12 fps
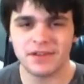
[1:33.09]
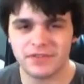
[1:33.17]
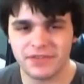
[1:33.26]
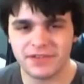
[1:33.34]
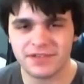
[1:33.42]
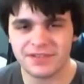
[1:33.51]

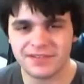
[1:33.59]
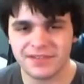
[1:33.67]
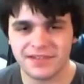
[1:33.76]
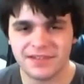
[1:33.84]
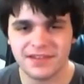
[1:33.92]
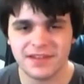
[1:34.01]
If it's
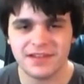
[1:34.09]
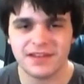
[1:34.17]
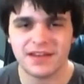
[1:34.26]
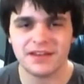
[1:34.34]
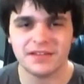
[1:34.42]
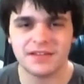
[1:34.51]

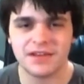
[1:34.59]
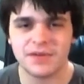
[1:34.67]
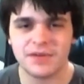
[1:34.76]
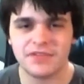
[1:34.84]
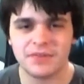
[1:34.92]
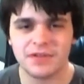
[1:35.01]
that easy to get
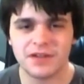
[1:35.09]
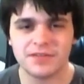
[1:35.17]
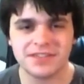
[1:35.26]
away from cops,